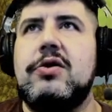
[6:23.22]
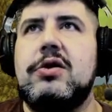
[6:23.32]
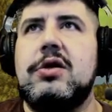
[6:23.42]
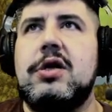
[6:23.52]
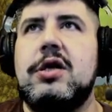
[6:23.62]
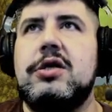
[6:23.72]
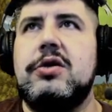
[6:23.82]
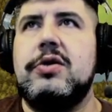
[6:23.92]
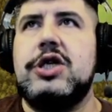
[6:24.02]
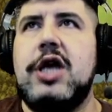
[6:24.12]

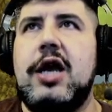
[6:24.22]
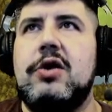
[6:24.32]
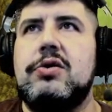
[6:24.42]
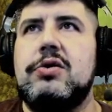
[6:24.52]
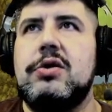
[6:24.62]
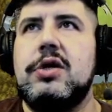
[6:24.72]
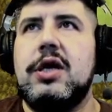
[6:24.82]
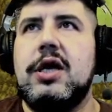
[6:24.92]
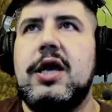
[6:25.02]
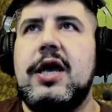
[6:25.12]
Into a channel,
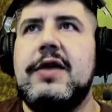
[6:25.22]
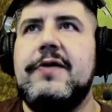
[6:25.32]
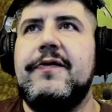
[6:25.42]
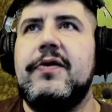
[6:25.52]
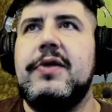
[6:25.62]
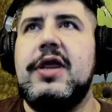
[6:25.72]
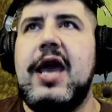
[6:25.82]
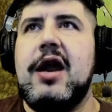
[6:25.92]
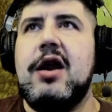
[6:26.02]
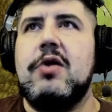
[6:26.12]
and from
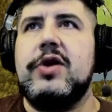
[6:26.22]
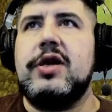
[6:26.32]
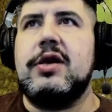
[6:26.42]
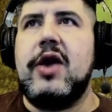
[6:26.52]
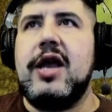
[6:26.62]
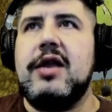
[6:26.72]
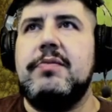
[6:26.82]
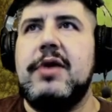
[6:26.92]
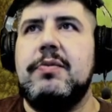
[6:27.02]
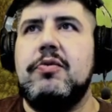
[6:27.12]
there we could go ahead and
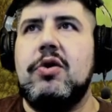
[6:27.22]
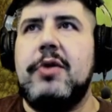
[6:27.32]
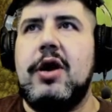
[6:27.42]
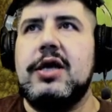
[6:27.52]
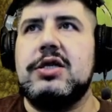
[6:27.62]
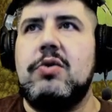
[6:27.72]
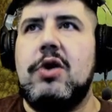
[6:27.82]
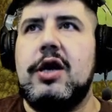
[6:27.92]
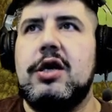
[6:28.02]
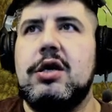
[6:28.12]
make more bodies of
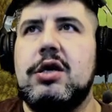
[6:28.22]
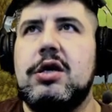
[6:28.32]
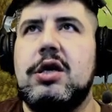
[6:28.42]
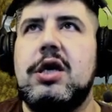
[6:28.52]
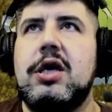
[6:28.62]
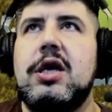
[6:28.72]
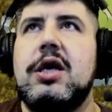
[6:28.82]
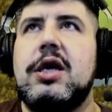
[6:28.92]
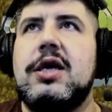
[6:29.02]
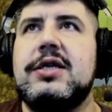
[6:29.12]
water,
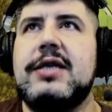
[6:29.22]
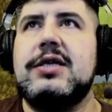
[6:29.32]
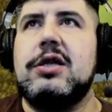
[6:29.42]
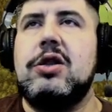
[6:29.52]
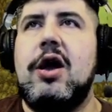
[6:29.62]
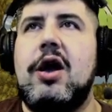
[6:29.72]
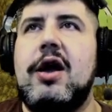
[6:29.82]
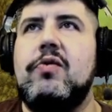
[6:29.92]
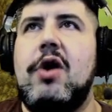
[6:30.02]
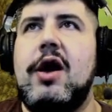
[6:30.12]
because that's a lot of
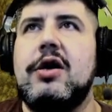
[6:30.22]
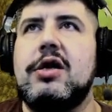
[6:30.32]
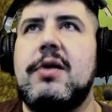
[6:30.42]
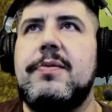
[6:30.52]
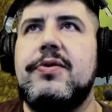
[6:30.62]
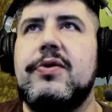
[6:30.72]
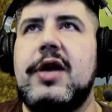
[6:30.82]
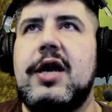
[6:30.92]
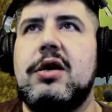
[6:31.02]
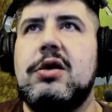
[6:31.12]
water to come through there.